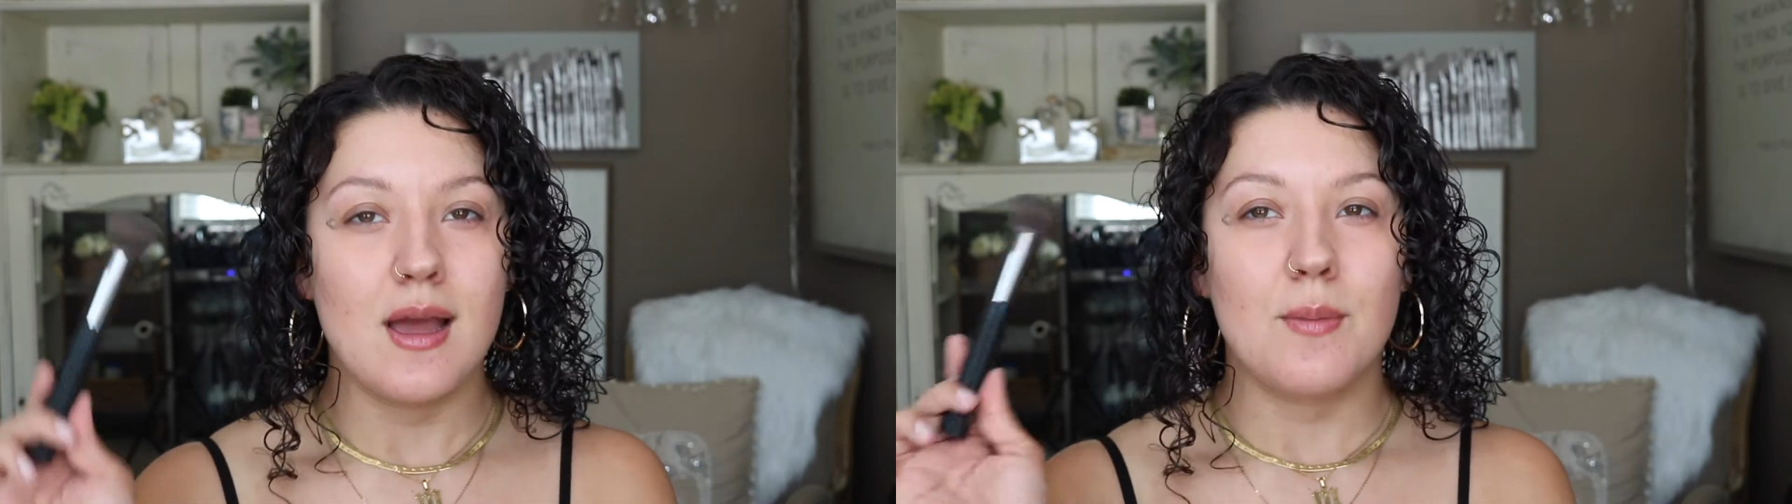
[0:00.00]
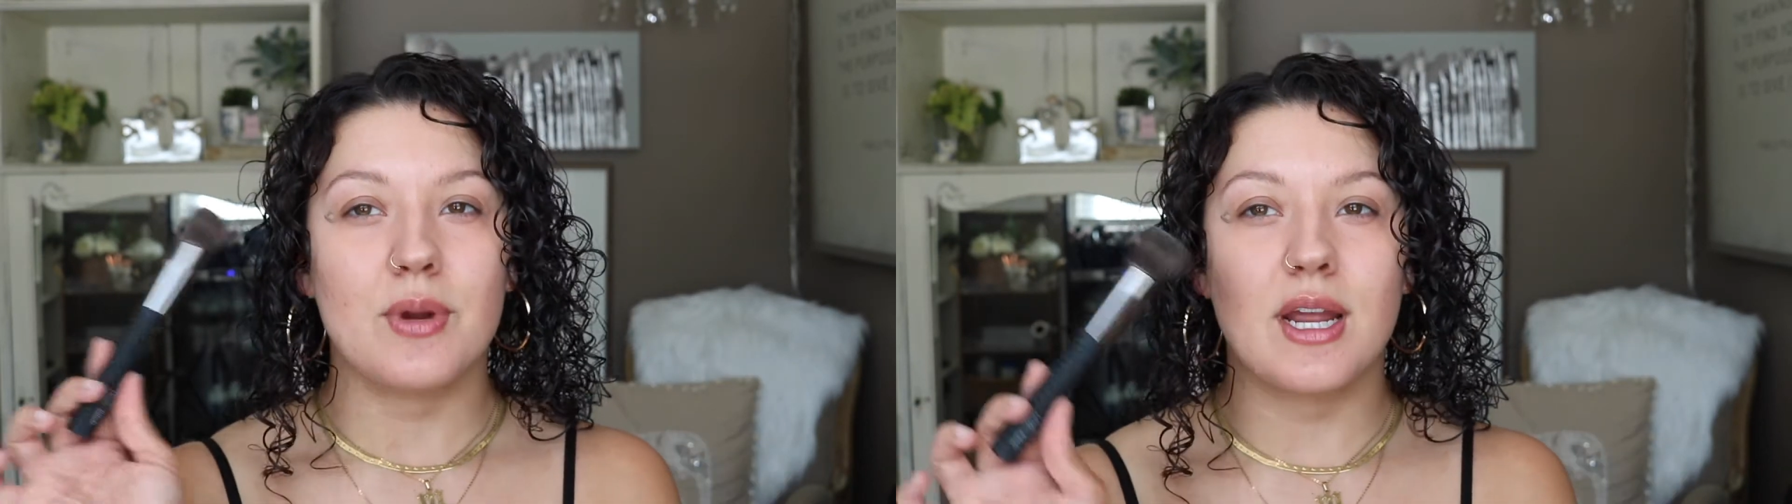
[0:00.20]

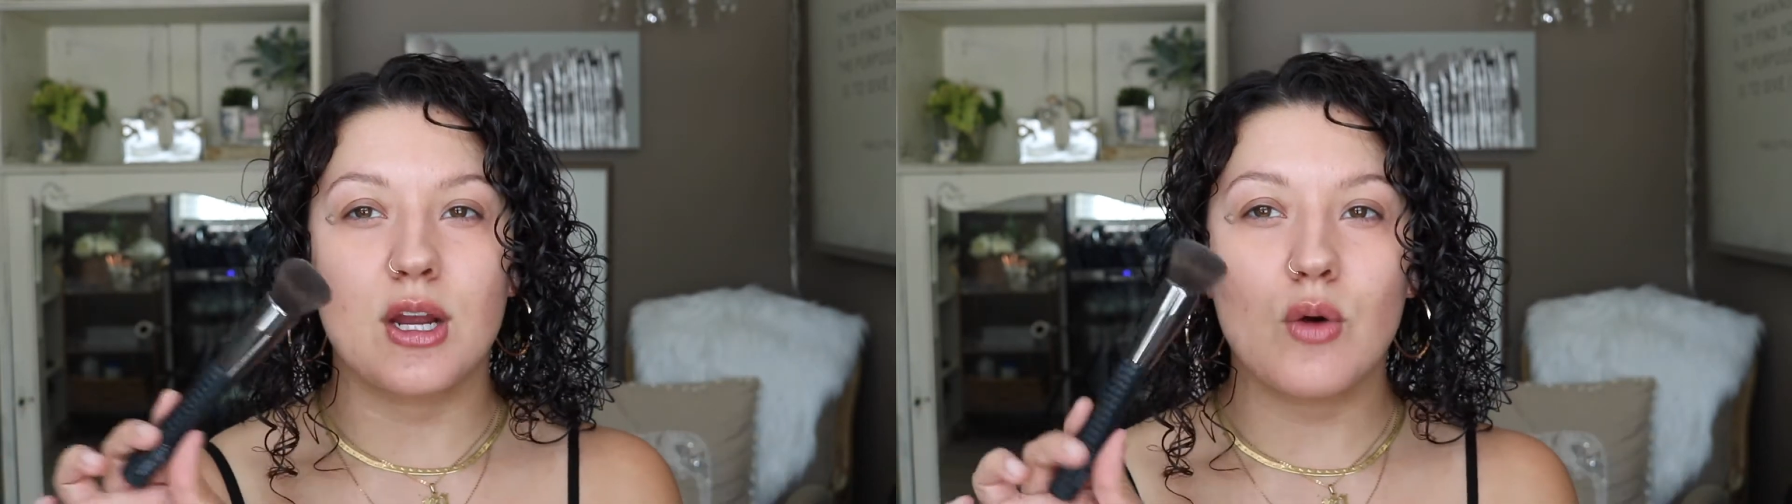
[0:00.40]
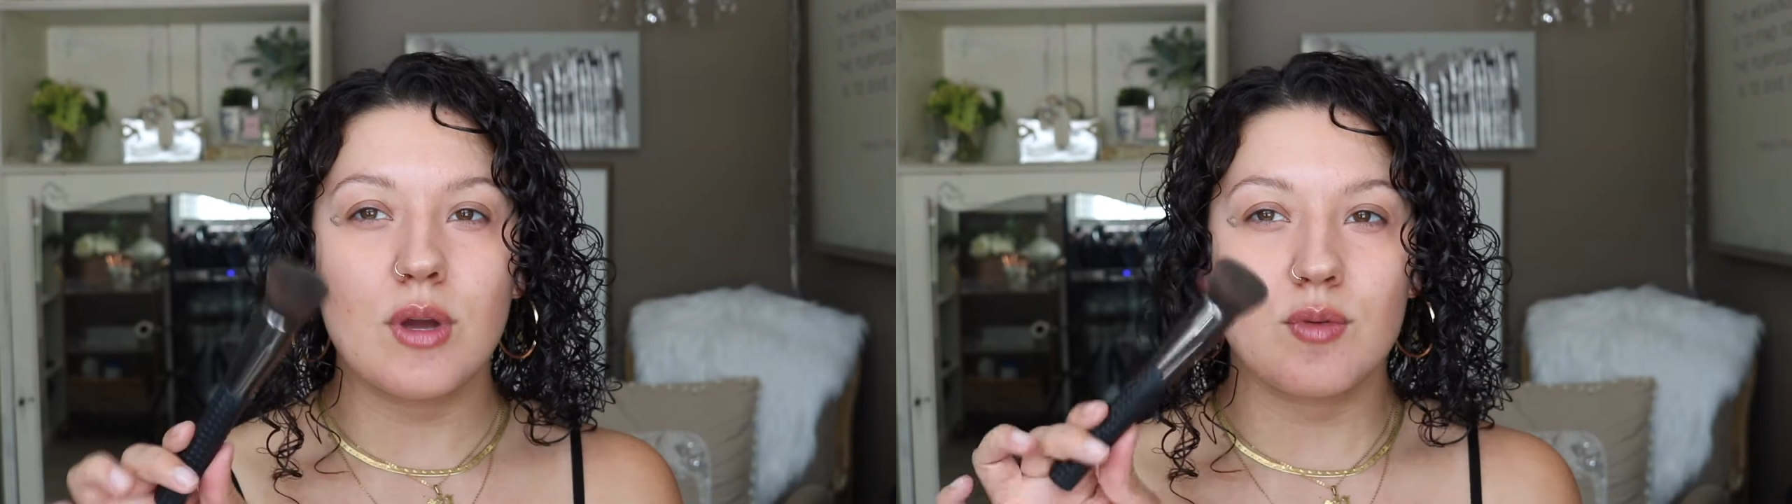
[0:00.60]
But I
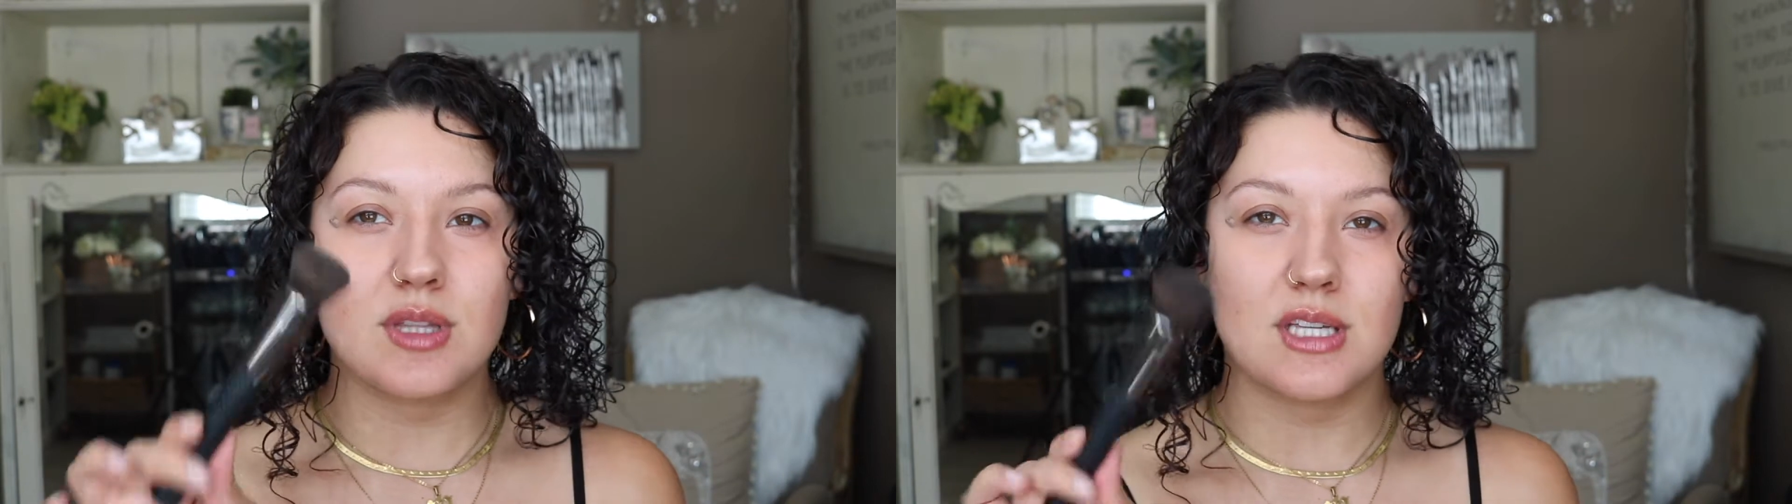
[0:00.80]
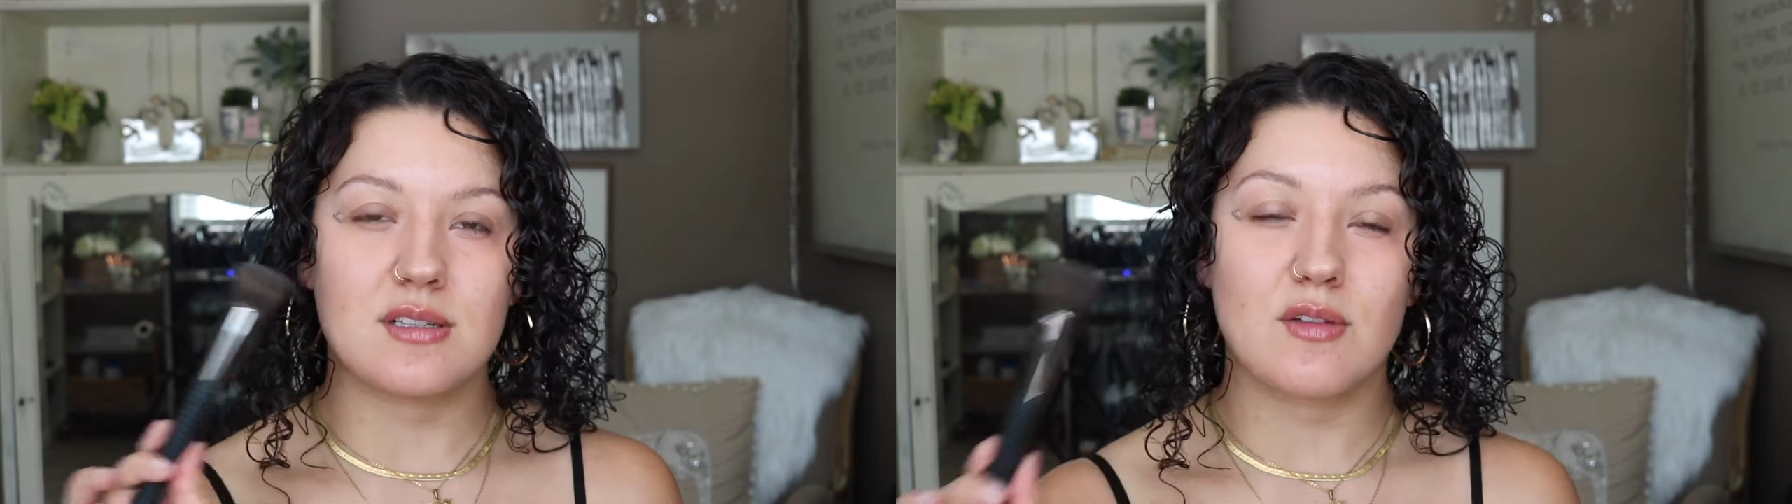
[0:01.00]
go in with
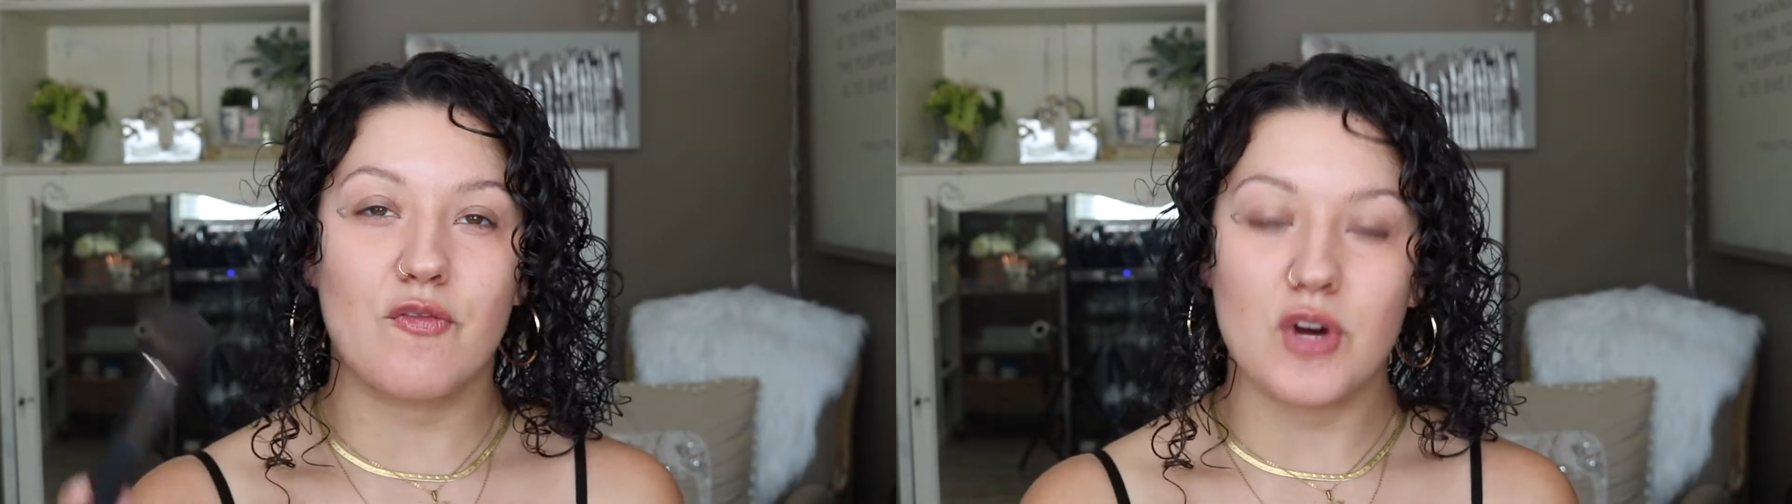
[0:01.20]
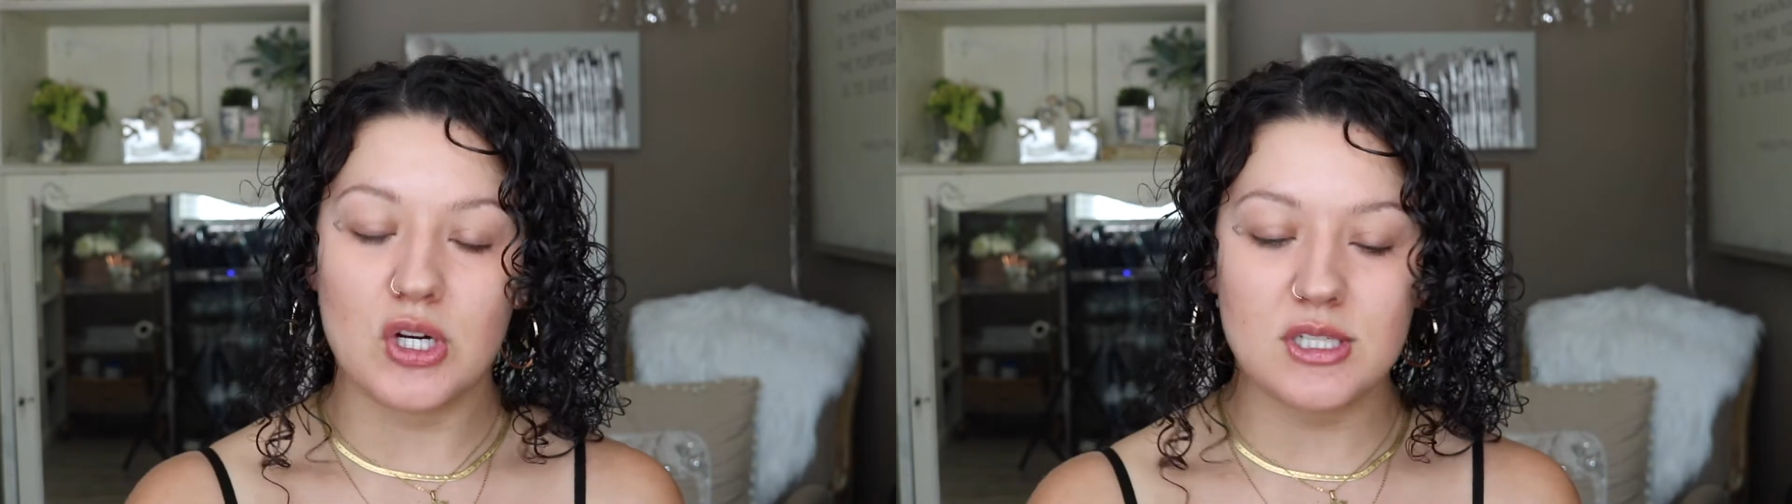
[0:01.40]
this
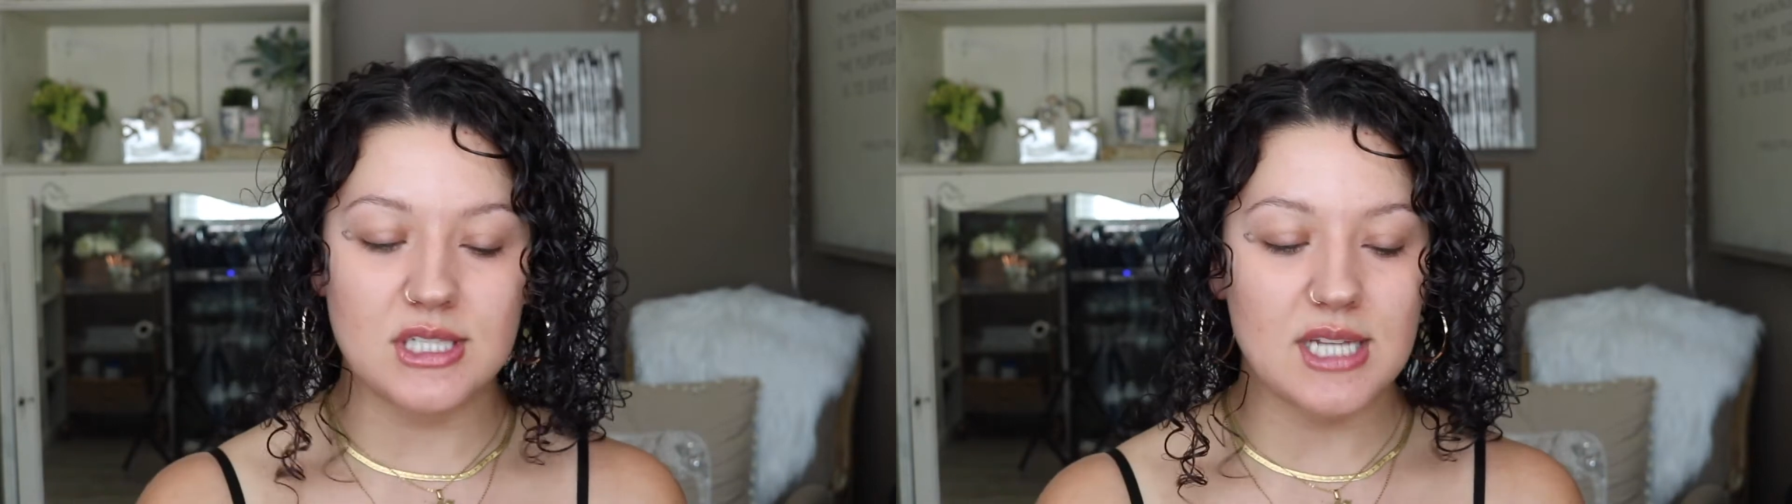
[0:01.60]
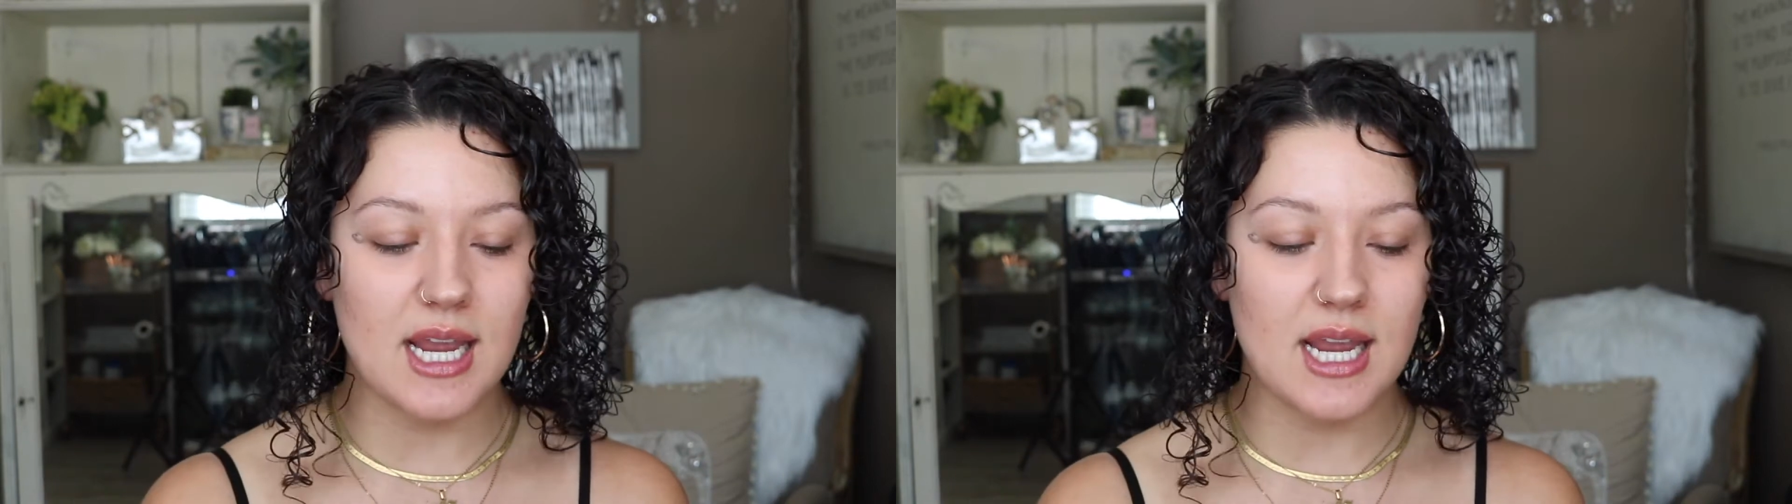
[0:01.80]
first,